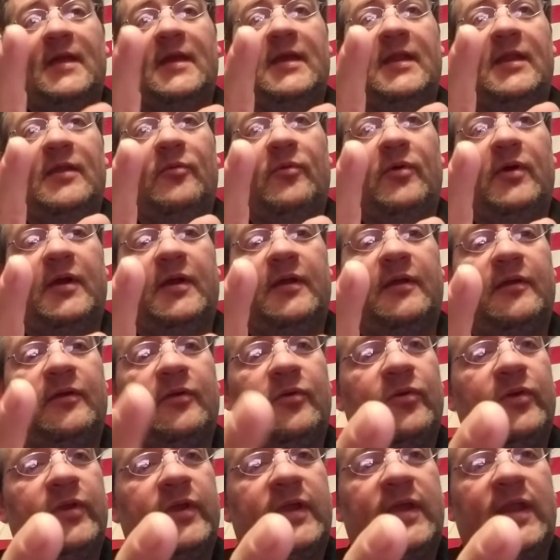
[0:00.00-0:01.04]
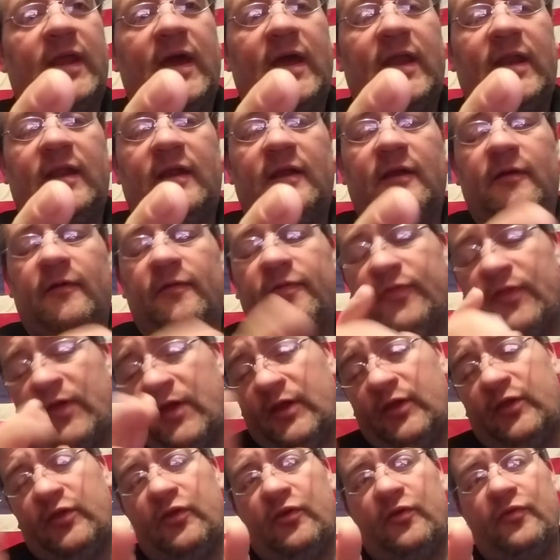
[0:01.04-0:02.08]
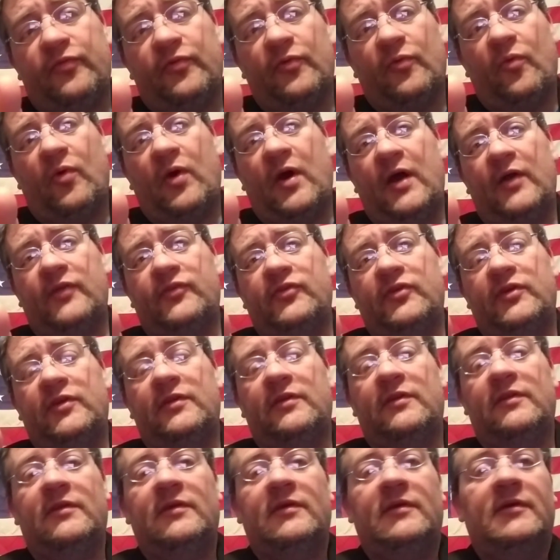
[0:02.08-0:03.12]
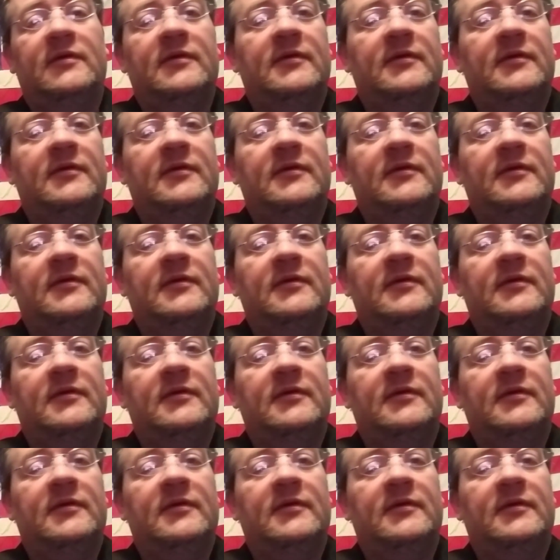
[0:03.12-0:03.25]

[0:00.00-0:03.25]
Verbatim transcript: Anyway, going to get out of here. Thank you for watching.